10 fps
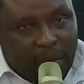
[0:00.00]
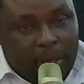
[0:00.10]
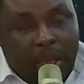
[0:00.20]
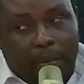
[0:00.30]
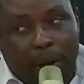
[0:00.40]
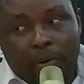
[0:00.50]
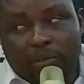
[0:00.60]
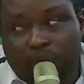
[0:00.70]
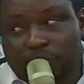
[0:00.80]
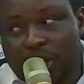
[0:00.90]
I mean,
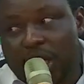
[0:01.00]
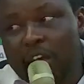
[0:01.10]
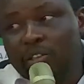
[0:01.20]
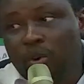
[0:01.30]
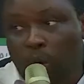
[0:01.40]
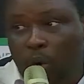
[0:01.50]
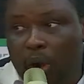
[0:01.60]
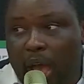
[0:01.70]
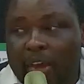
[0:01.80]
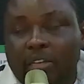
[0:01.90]
about 50 years
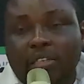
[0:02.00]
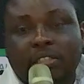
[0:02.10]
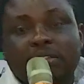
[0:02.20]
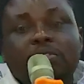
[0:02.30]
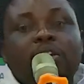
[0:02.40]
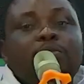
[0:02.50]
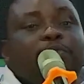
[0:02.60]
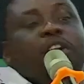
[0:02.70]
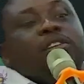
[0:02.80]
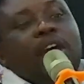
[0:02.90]
old, and it is even
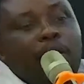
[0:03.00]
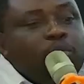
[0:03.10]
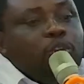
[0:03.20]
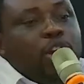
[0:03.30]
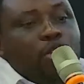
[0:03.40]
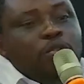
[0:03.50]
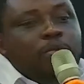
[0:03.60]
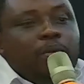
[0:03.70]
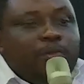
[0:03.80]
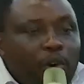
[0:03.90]
phased out in Europe.